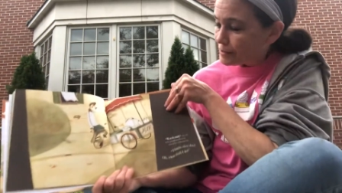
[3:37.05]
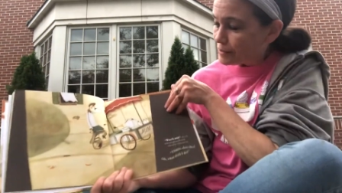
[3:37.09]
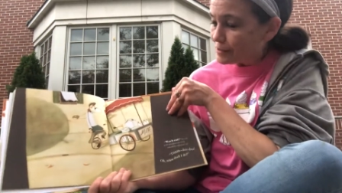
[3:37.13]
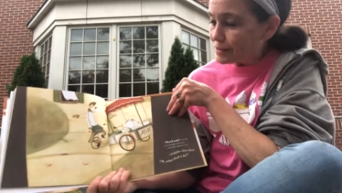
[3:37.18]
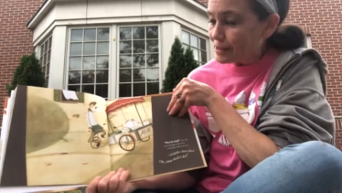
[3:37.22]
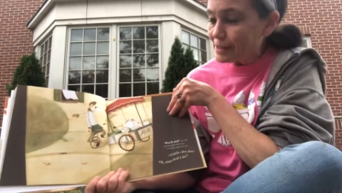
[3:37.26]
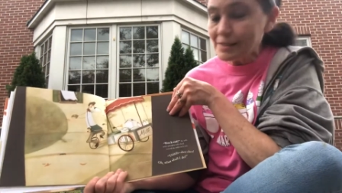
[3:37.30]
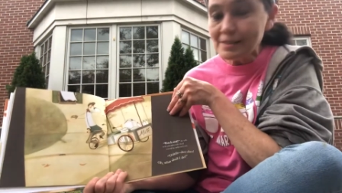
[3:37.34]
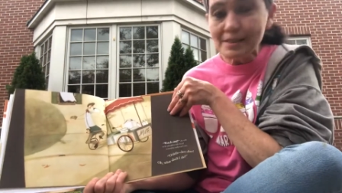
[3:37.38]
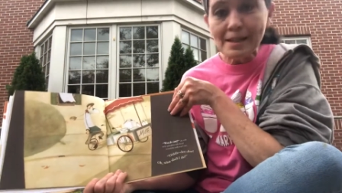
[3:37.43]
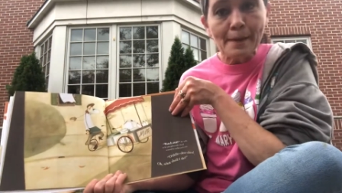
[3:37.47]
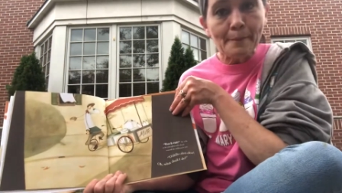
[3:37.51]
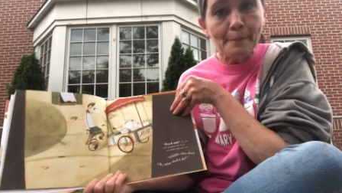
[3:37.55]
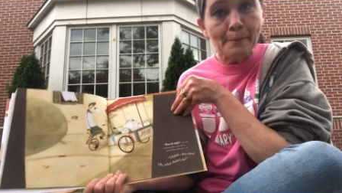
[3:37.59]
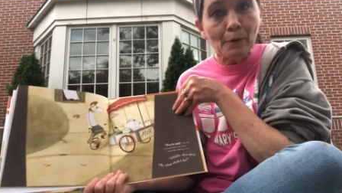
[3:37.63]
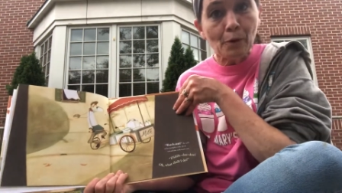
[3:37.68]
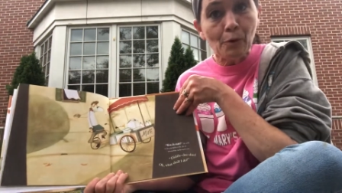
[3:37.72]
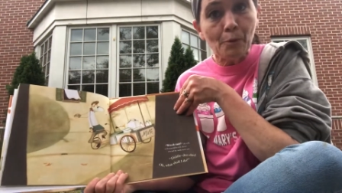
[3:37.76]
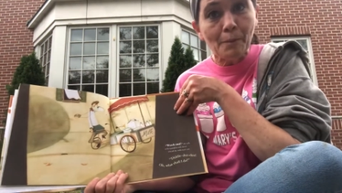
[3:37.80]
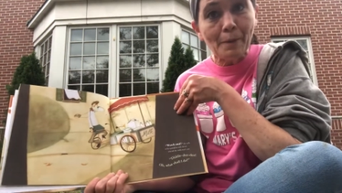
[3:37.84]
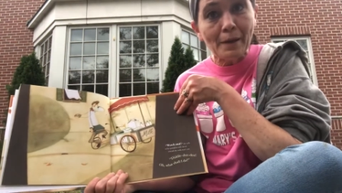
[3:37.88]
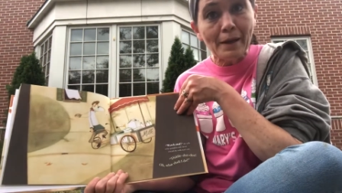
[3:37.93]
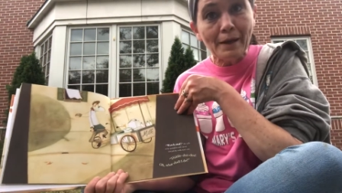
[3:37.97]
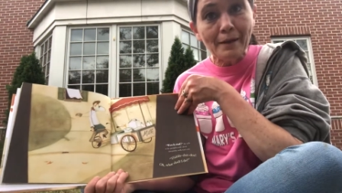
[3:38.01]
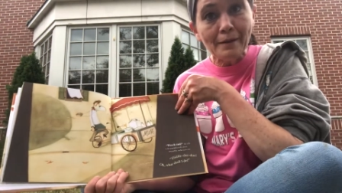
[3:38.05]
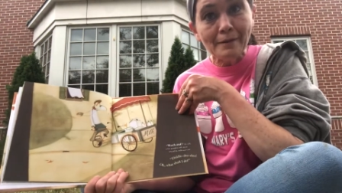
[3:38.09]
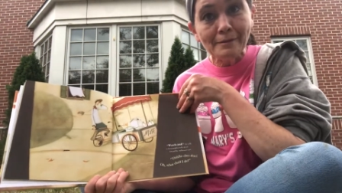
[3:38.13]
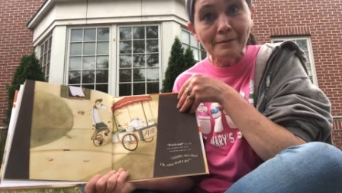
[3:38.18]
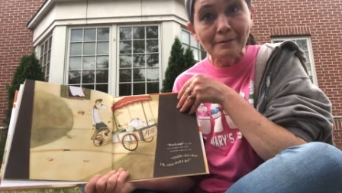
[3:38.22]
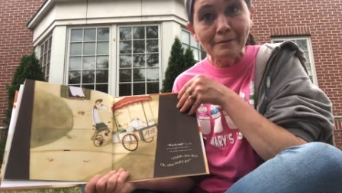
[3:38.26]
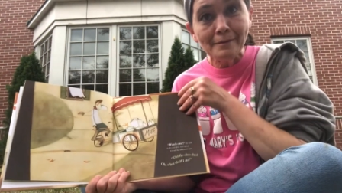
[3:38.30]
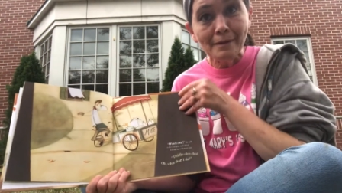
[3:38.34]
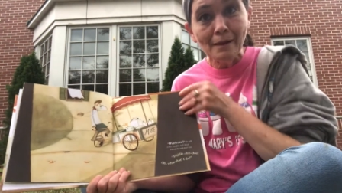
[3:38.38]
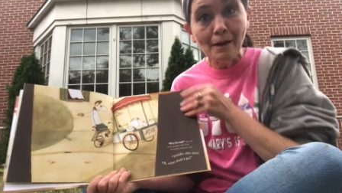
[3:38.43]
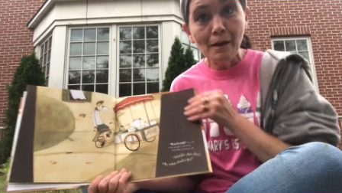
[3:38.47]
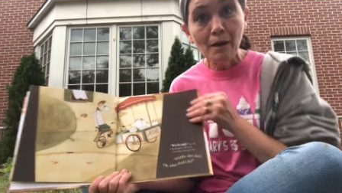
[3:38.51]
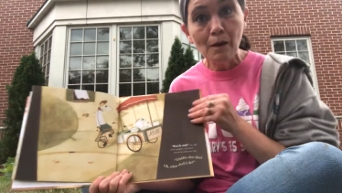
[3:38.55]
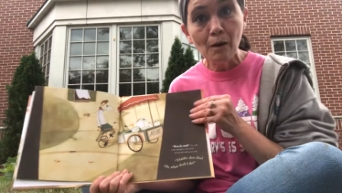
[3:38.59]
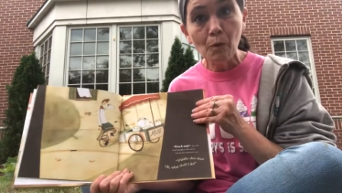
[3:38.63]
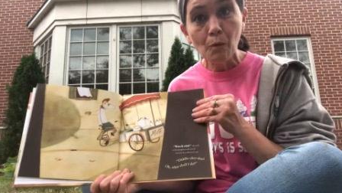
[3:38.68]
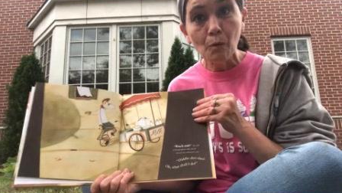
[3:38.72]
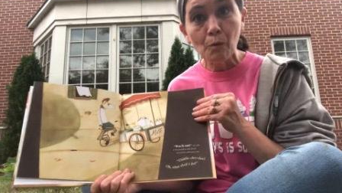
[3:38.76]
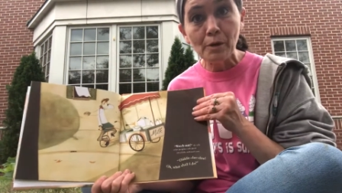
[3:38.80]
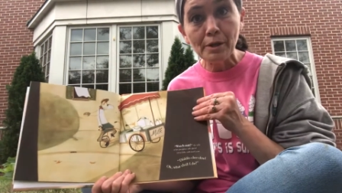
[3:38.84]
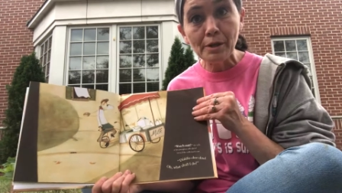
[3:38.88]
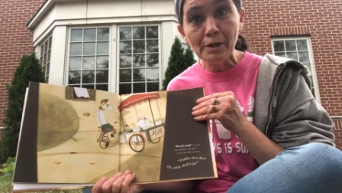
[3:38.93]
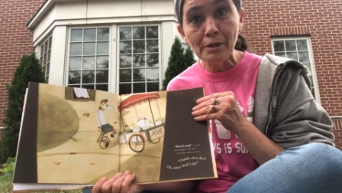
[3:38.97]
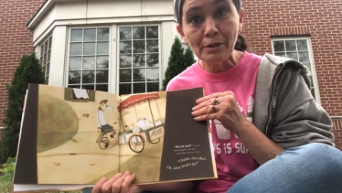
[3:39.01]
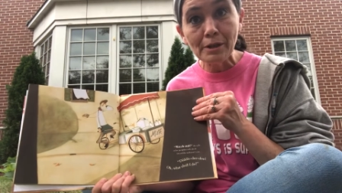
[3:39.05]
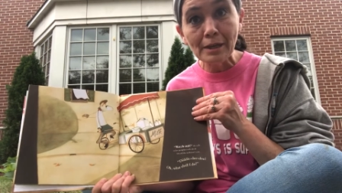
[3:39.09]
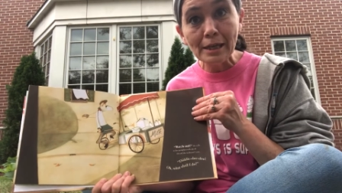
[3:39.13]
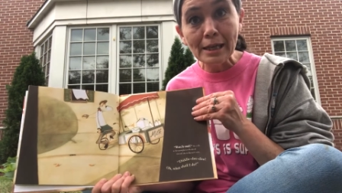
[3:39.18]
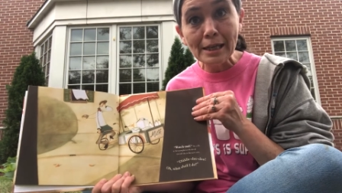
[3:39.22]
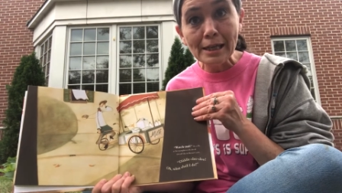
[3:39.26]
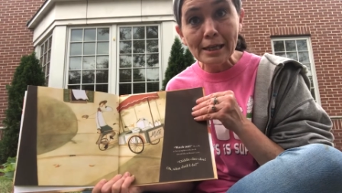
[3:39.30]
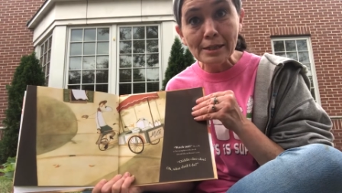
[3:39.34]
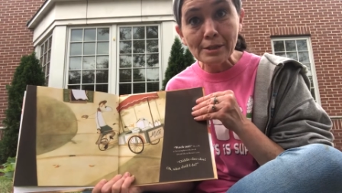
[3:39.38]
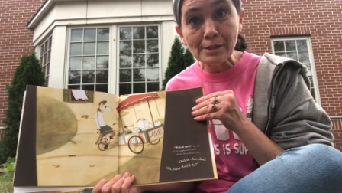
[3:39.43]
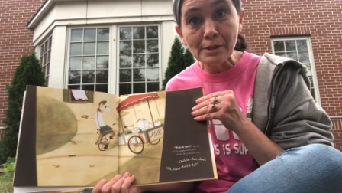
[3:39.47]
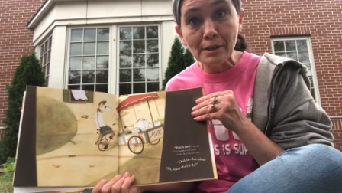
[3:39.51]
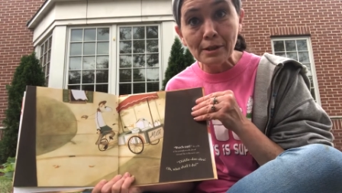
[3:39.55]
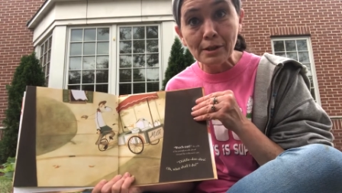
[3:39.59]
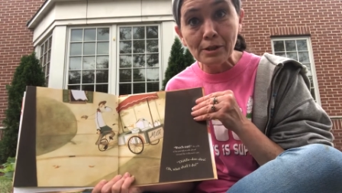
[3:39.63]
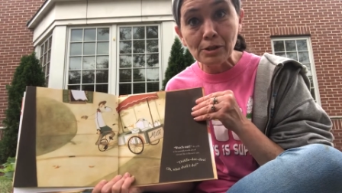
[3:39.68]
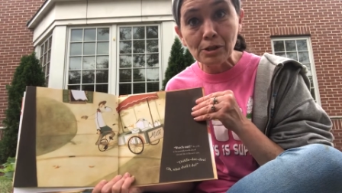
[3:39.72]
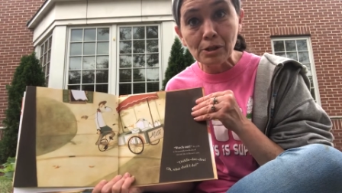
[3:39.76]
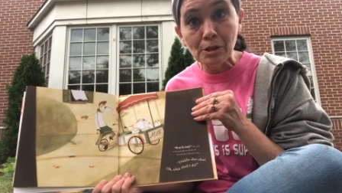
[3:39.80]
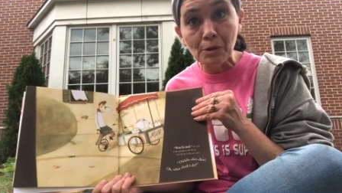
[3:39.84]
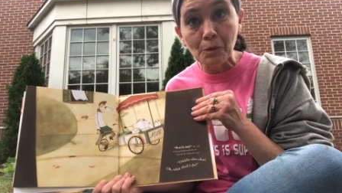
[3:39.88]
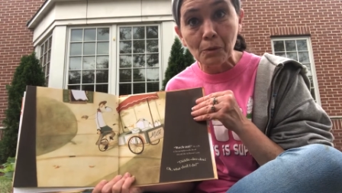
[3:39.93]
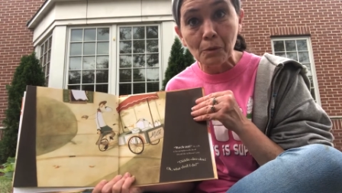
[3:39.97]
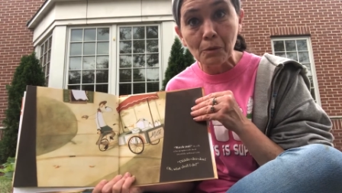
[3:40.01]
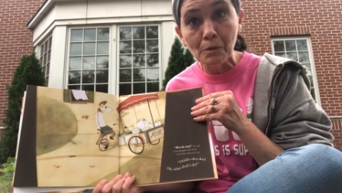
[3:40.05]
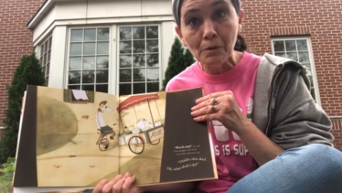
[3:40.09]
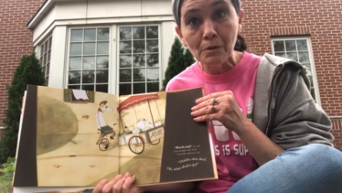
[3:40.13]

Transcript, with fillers: Says that milkman. What do you think he's gonna do?